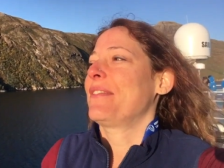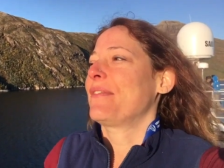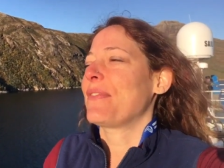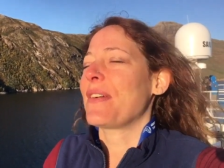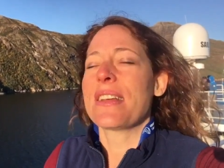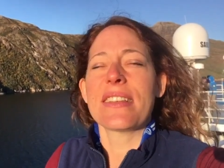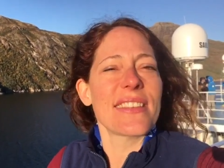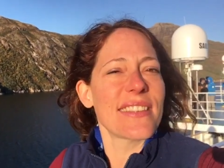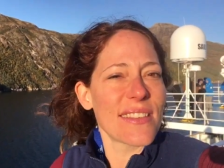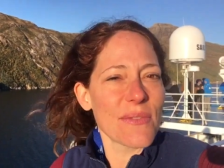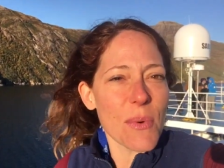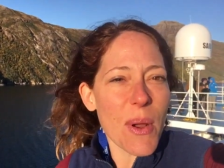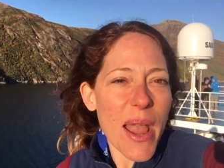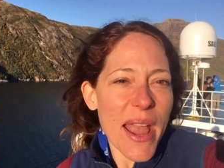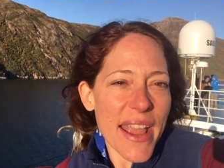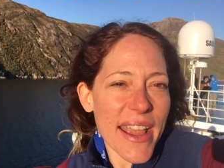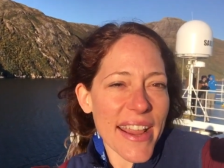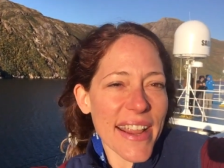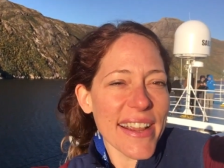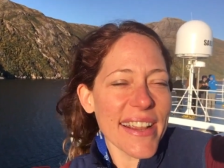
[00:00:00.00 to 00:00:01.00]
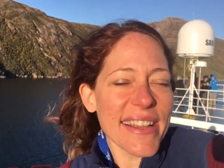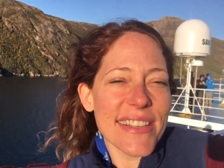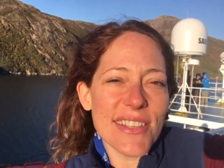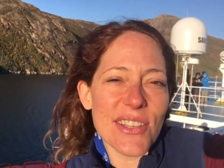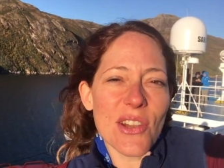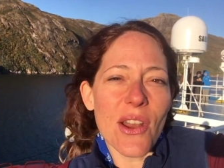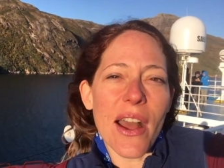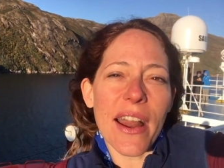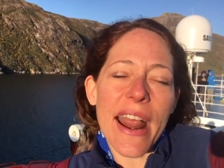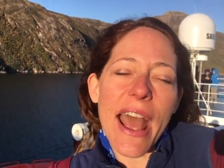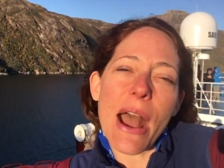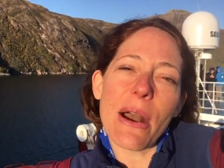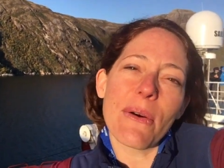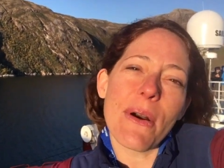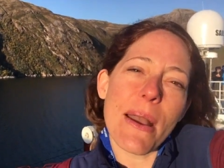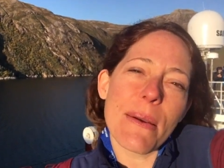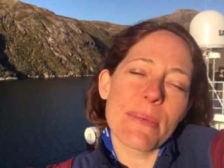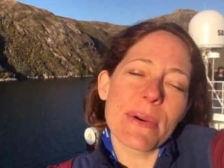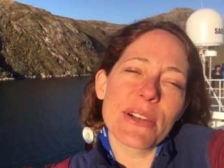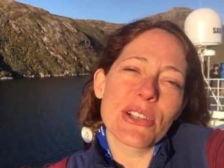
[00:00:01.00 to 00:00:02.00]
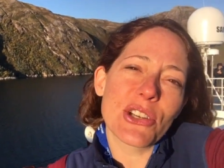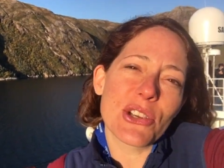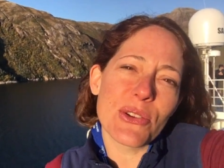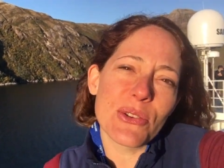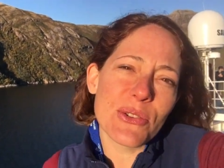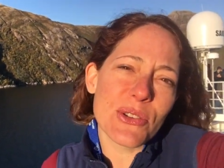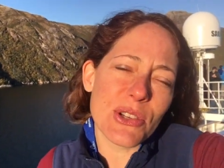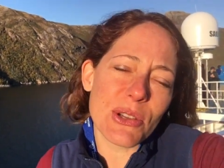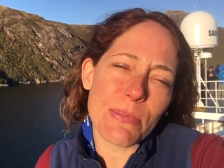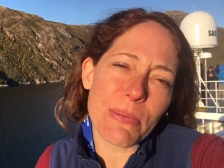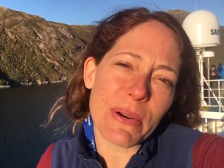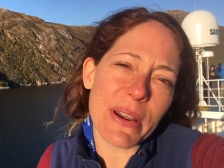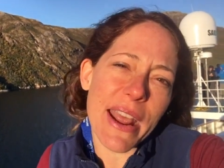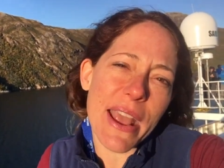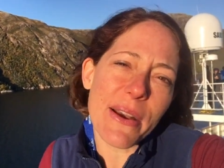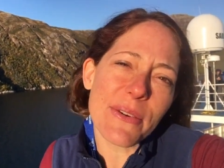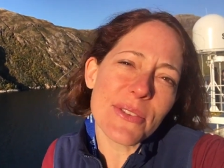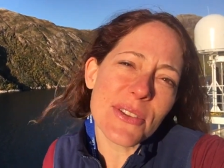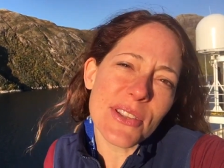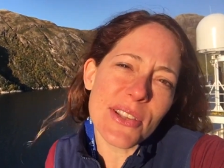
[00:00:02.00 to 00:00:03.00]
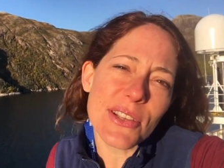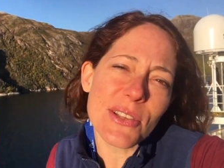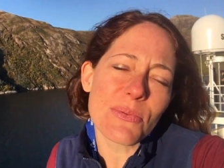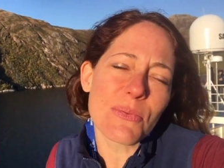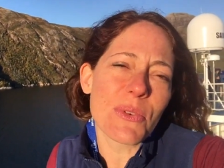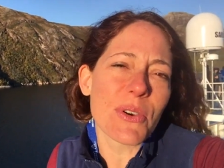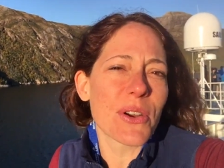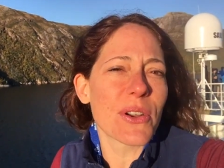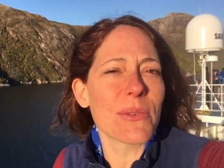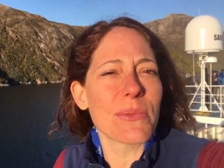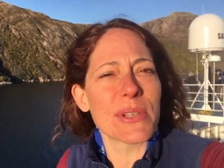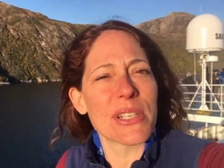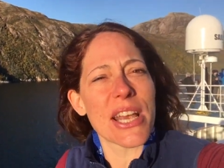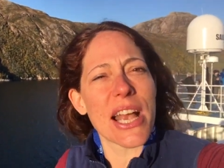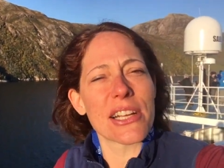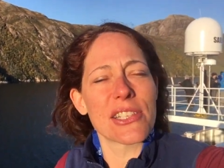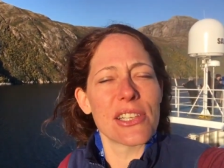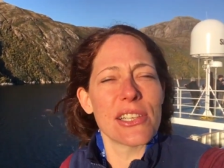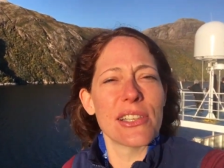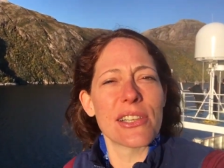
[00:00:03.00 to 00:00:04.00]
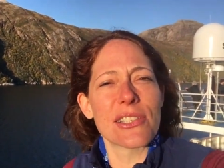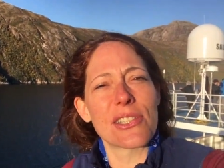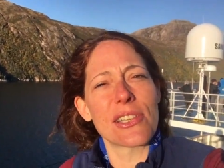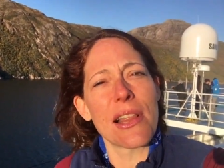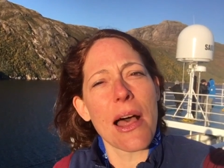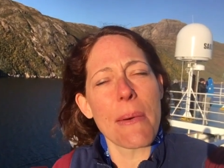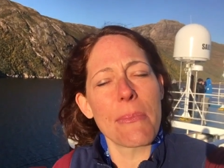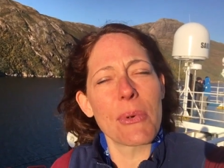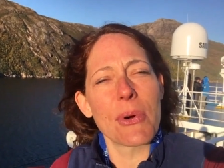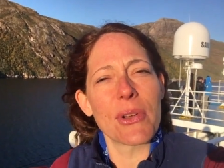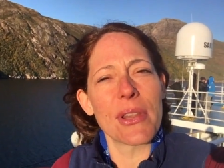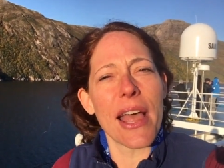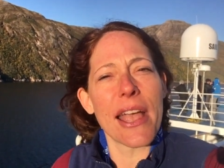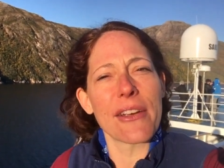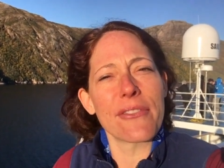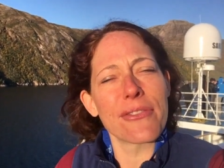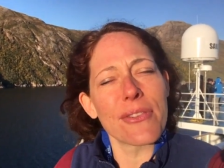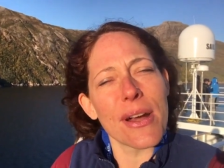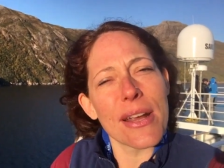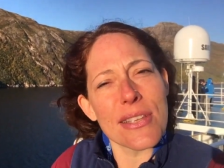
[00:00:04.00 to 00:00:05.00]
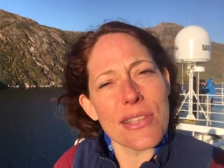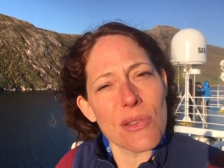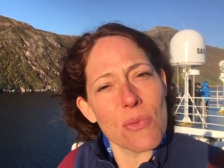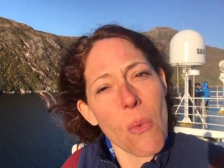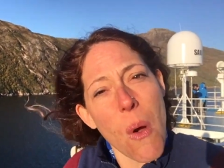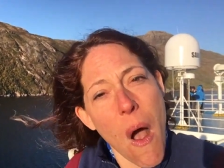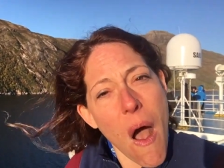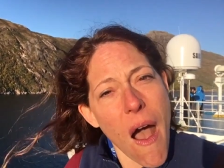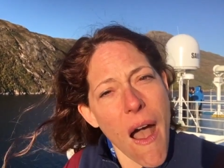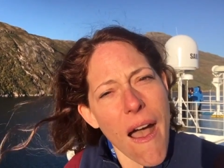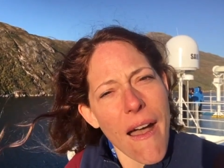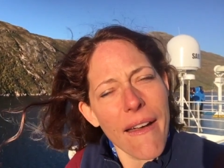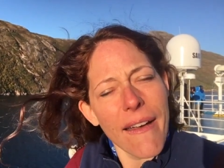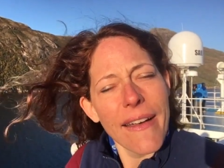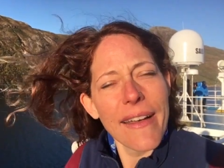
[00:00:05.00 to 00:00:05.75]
François is not how I would choose to pronounce this word, which actually looks a lot more like Francois,